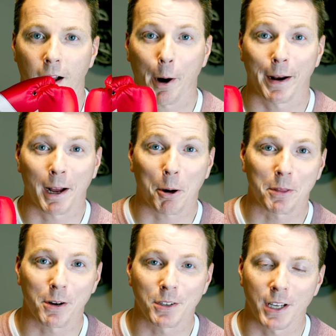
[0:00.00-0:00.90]
All right, now our
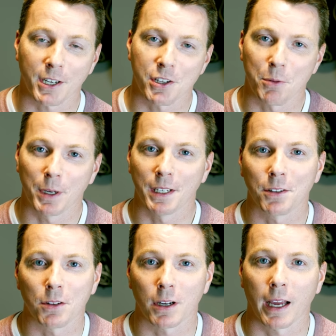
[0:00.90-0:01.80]
third section that we need
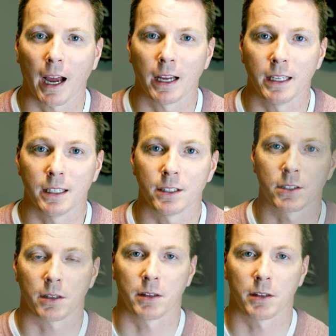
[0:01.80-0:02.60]
to look at is